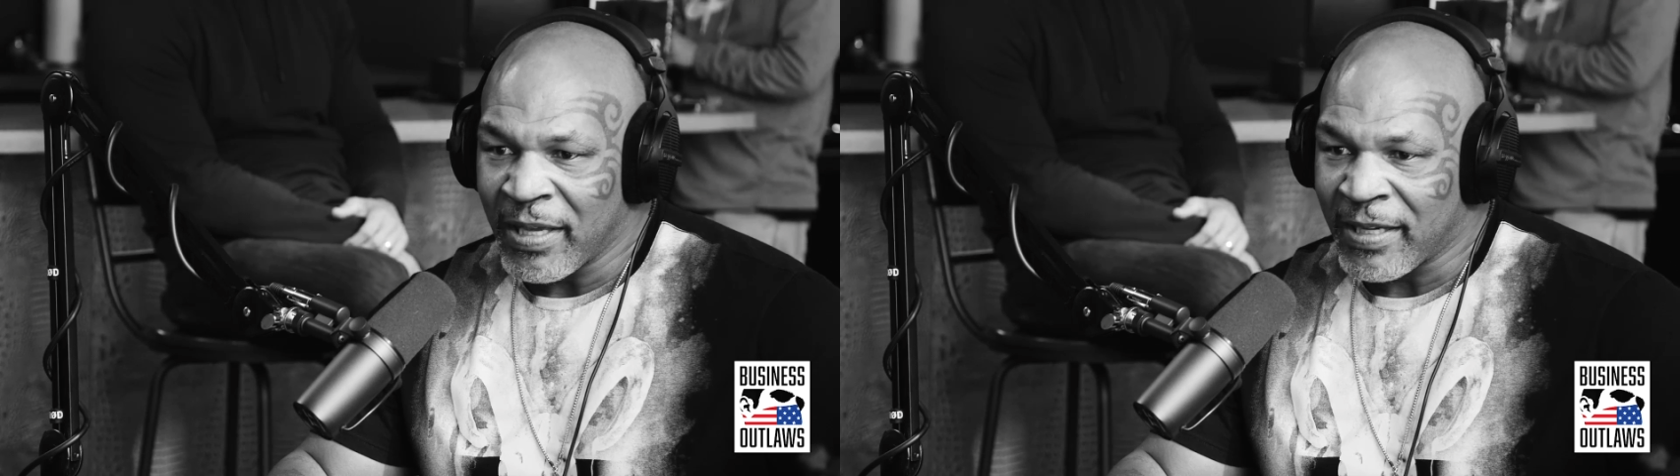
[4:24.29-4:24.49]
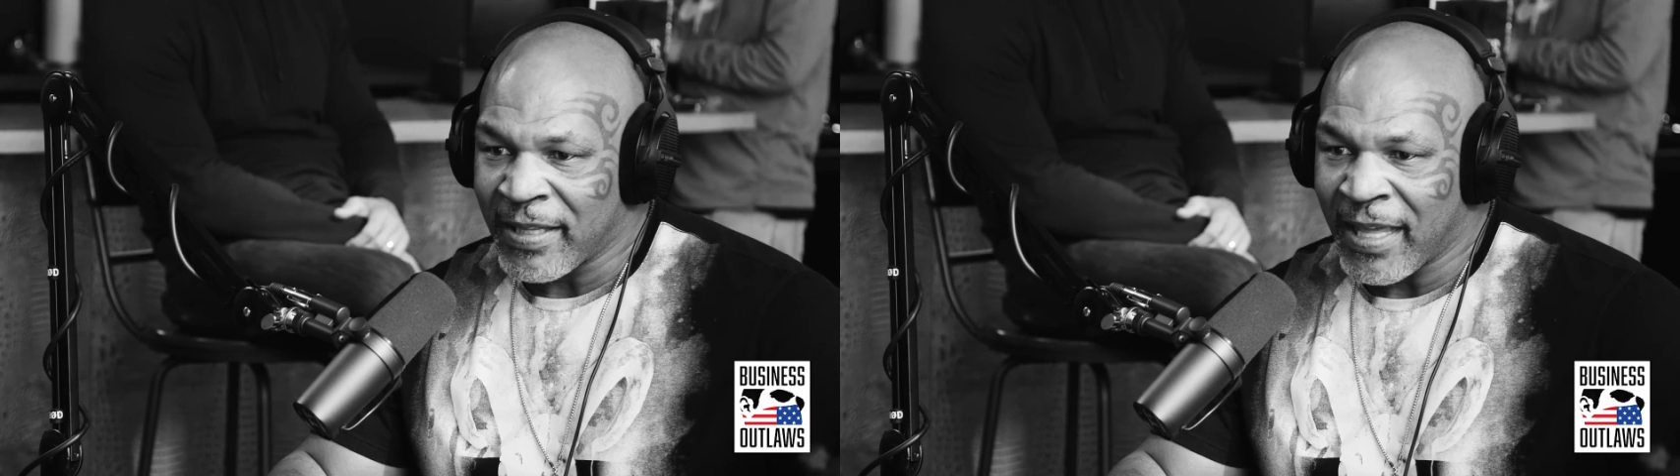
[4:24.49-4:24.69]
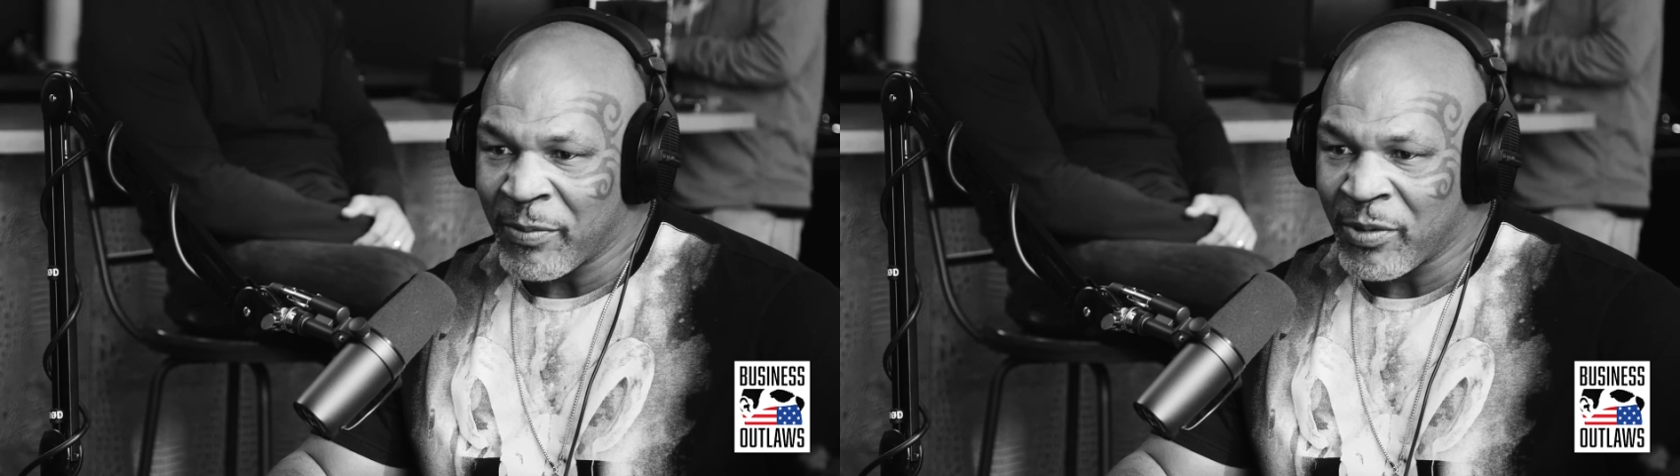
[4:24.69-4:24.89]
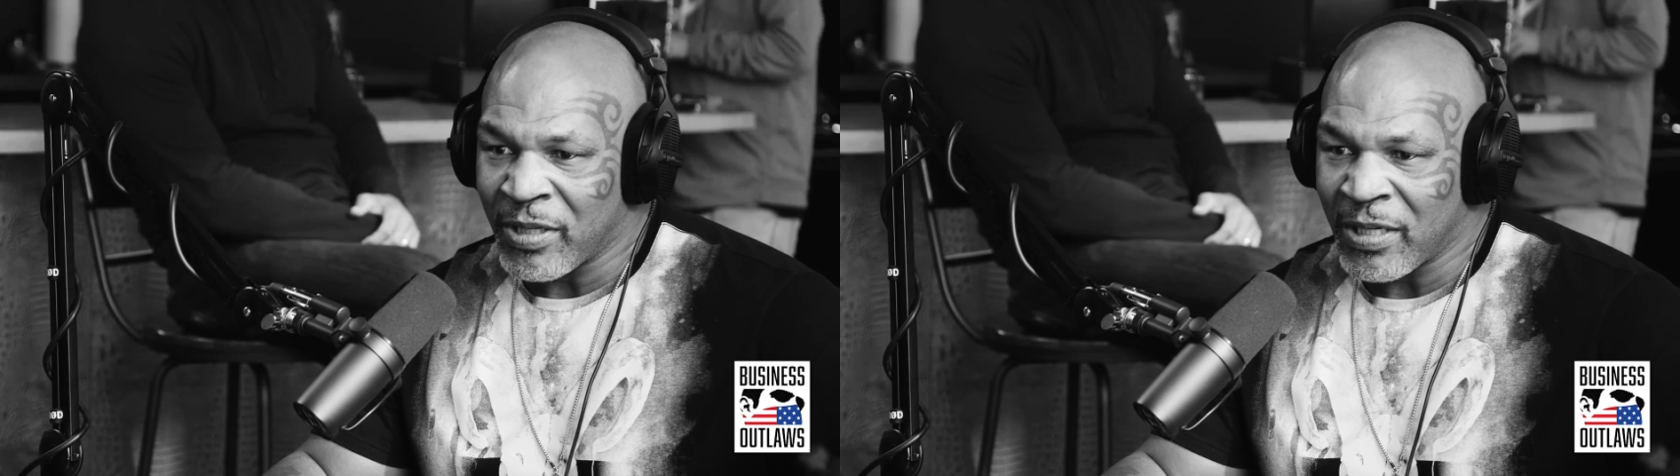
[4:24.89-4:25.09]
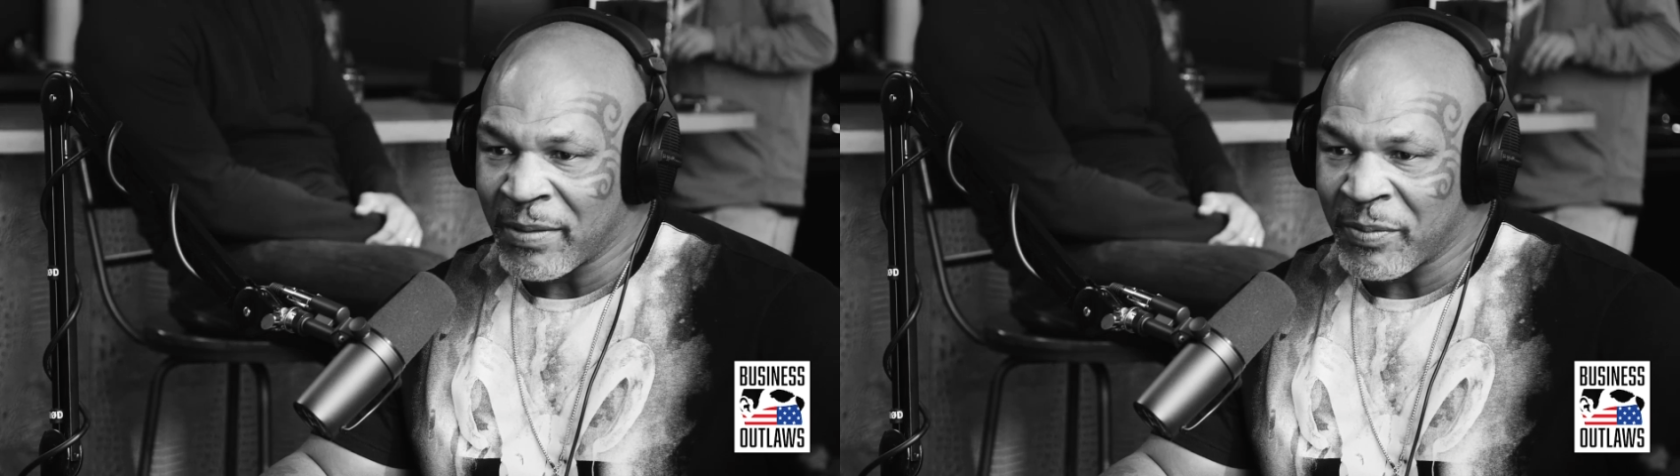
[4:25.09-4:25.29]
Because I was
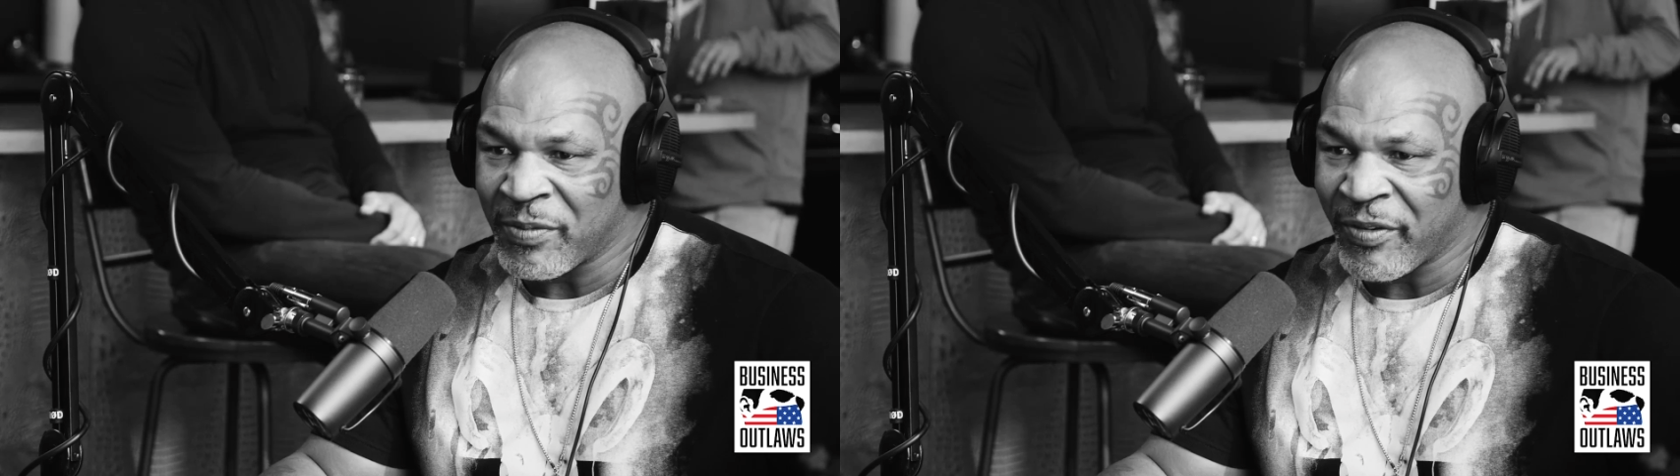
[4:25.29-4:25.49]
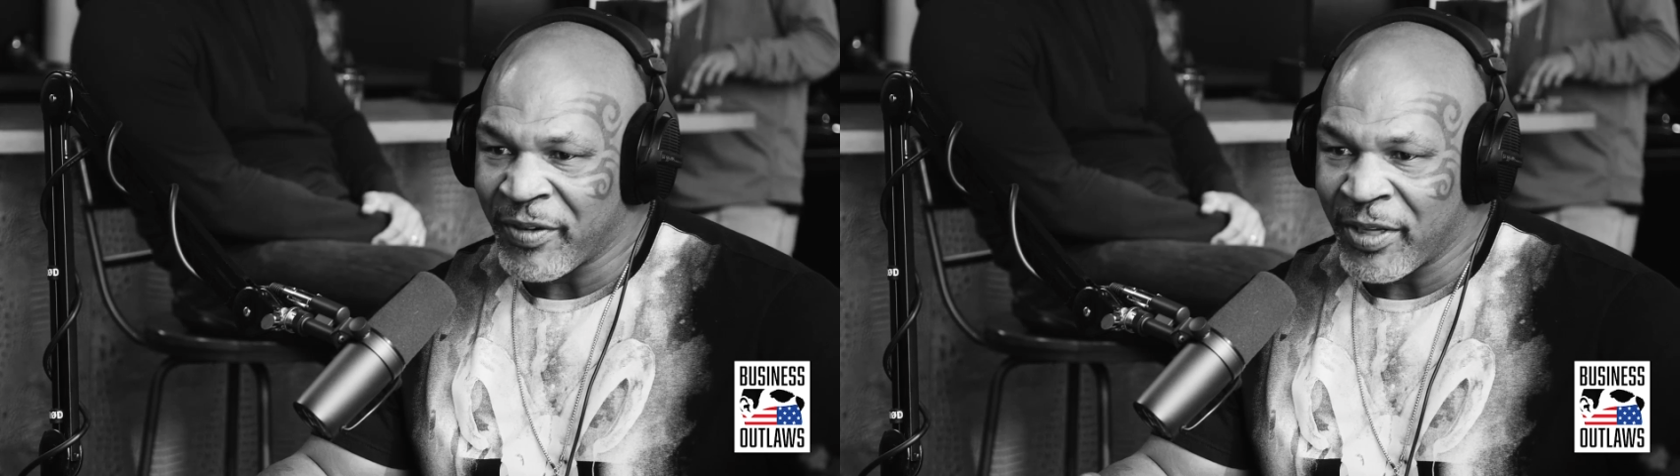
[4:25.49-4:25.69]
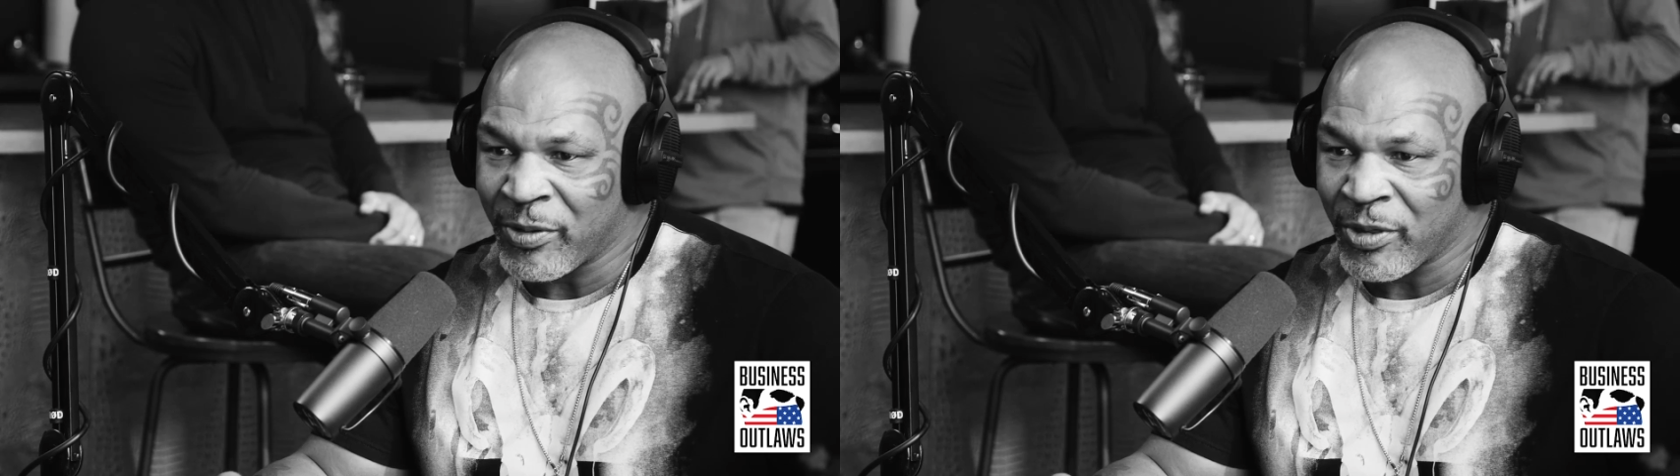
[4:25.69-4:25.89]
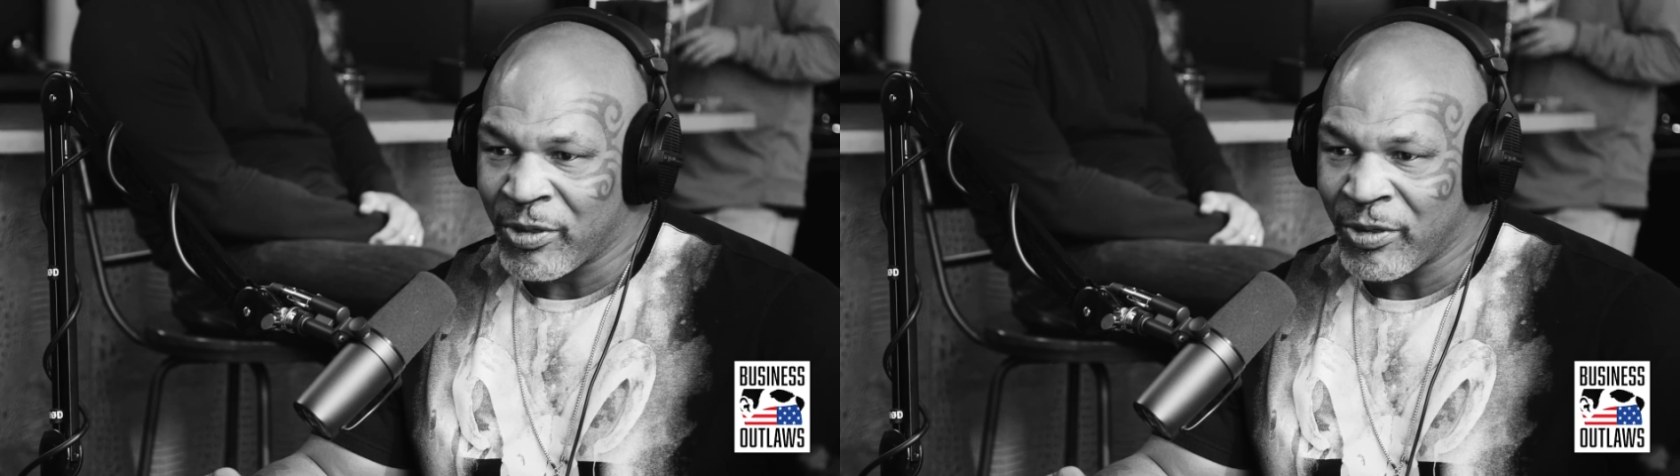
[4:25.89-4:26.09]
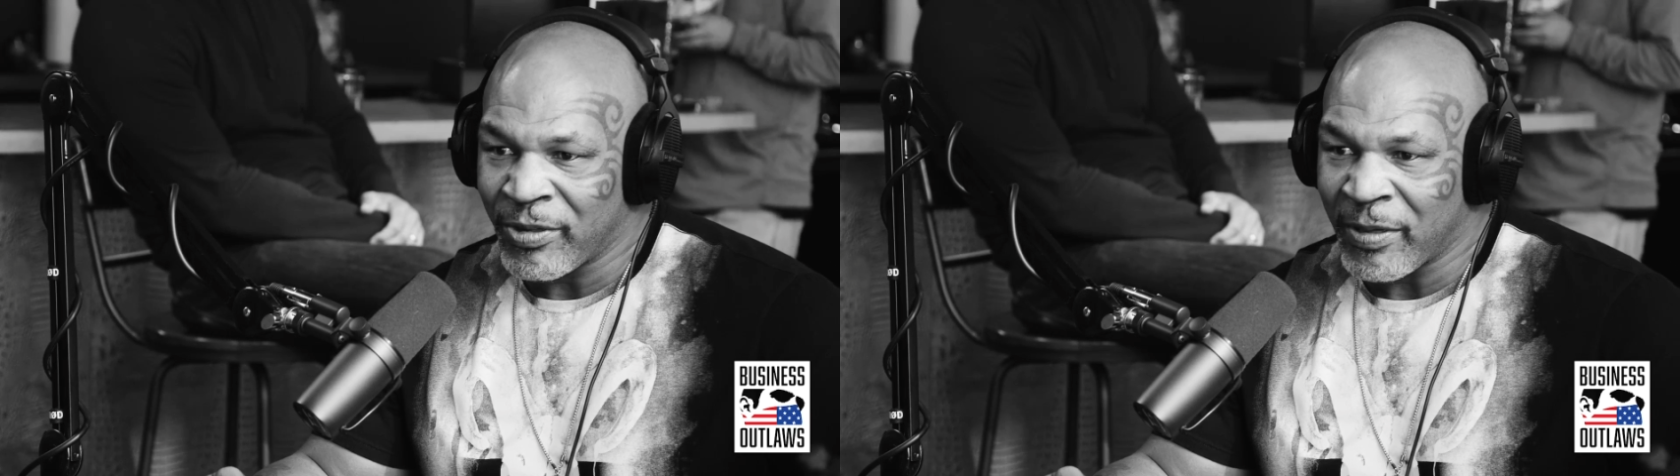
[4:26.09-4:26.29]
um, very
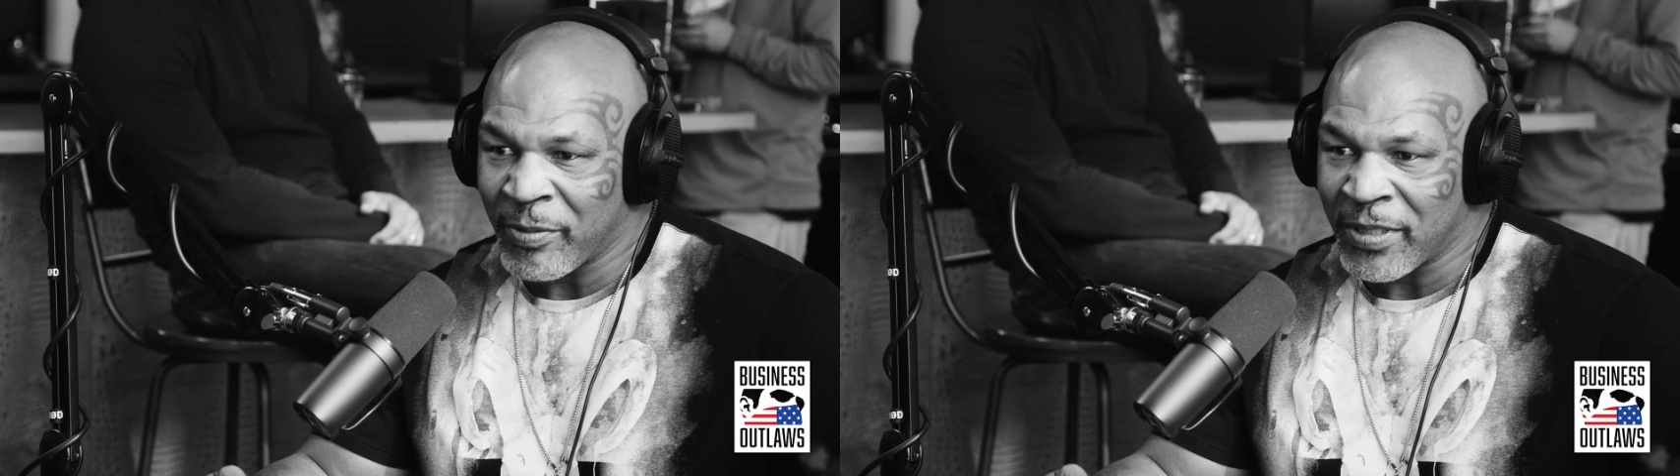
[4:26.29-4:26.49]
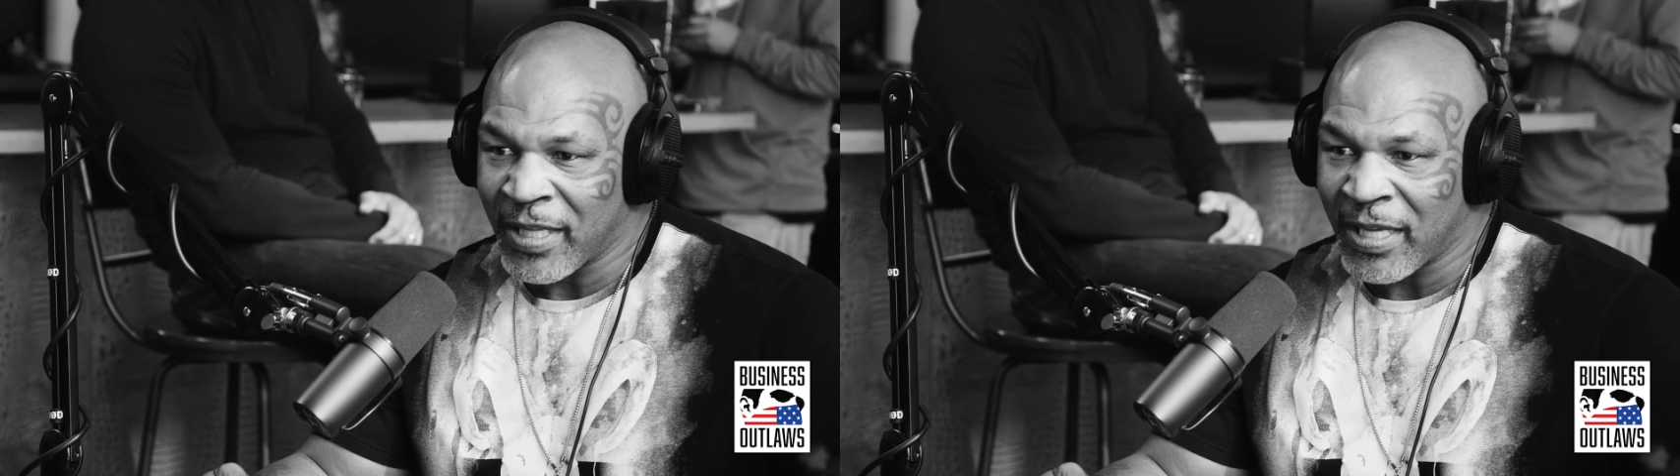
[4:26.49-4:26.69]
insecure at one mm-hmm.